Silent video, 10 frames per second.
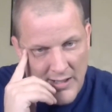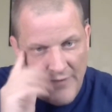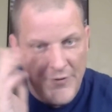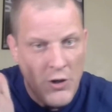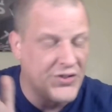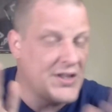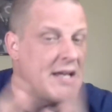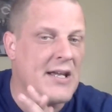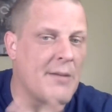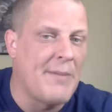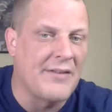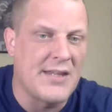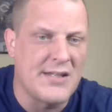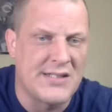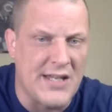If you're thinking about
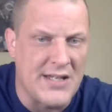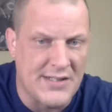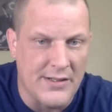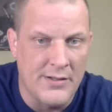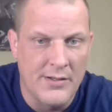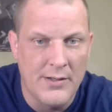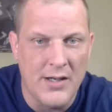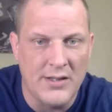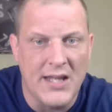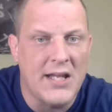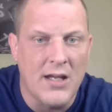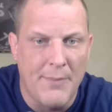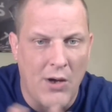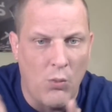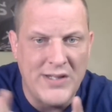this season and thinking
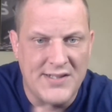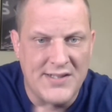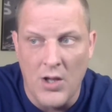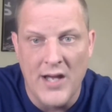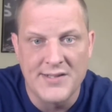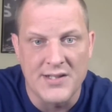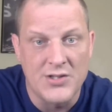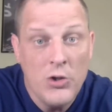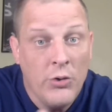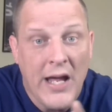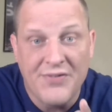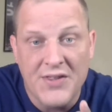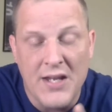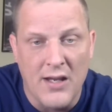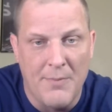about wins and losses, you're not
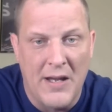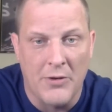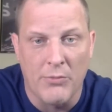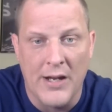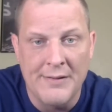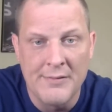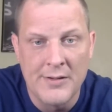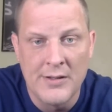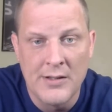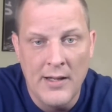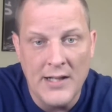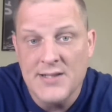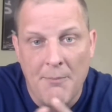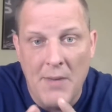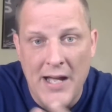thinking about it right. That's
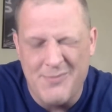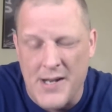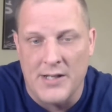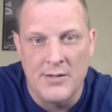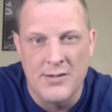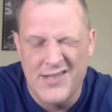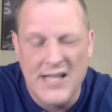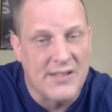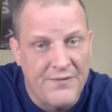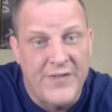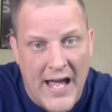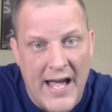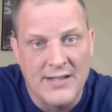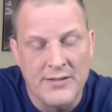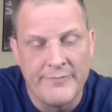not my opinion. That's a
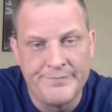fact.